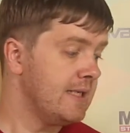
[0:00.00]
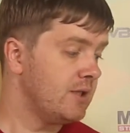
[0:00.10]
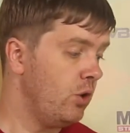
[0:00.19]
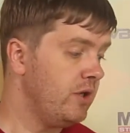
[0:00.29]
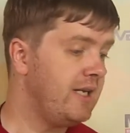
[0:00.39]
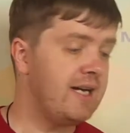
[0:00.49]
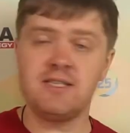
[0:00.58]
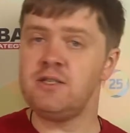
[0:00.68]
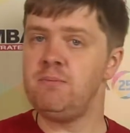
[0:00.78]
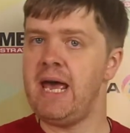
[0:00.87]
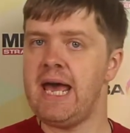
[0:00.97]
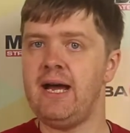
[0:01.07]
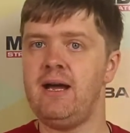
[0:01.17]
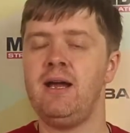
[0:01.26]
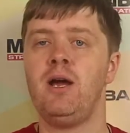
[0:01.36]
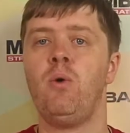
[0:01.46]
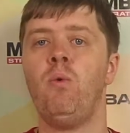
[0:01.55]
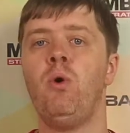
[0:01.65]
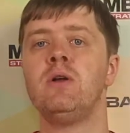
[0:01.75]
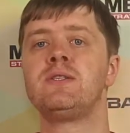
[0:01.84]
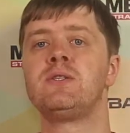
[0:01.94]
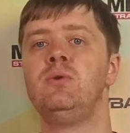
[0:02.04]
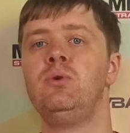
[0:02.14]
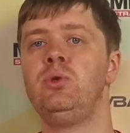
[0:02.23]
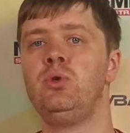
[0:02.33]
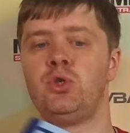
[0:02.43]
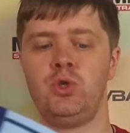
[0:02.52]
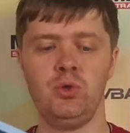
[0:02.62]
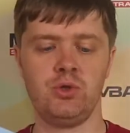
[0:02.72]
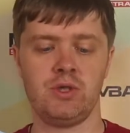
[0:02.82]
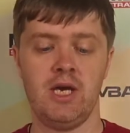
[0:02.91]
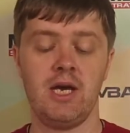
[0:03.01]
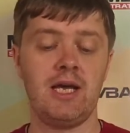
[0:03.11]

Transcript: So it doesn't matter what school you choose,